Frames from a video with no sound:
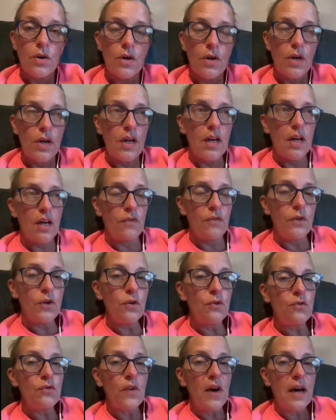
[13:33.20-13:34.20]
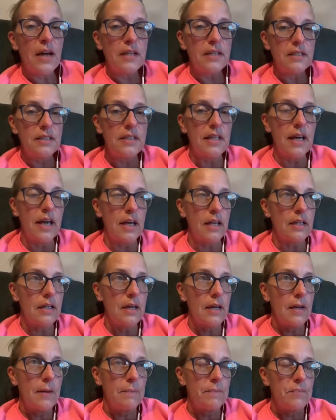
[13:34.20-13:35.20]
if you find that
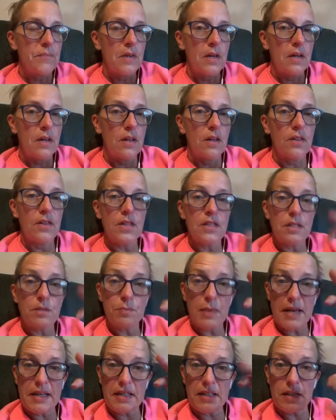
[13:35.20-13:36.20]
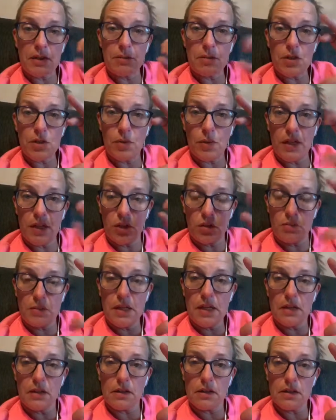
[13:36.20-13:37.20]
the spacing between your
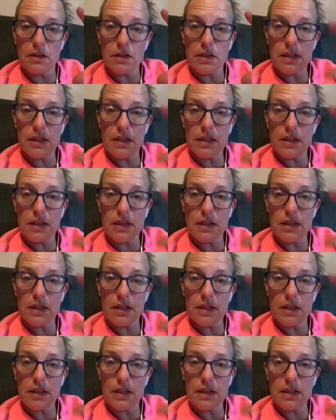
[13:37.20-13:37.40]
meals